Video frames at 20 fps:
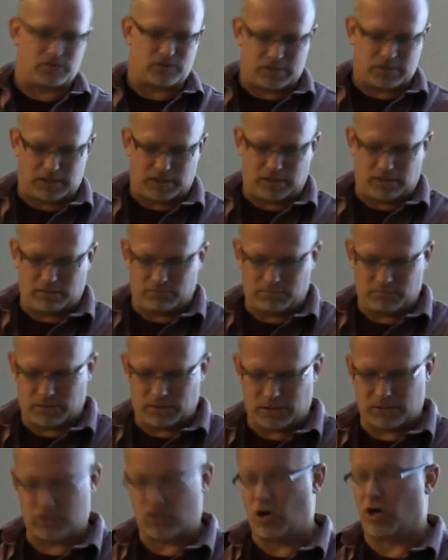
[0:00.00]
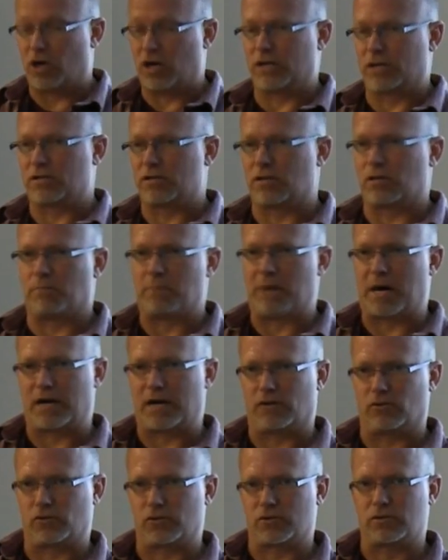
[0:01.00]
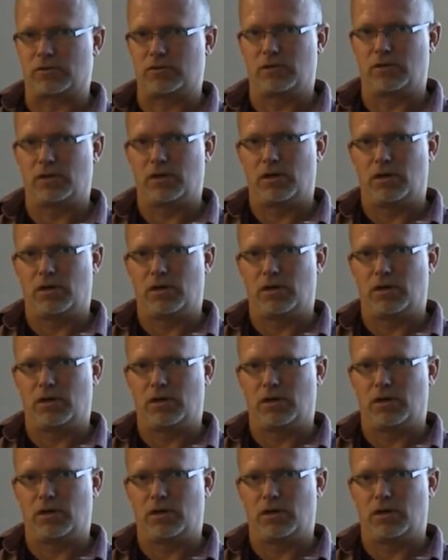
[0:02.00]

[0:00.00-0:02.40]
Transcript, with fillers: you see has gone into the models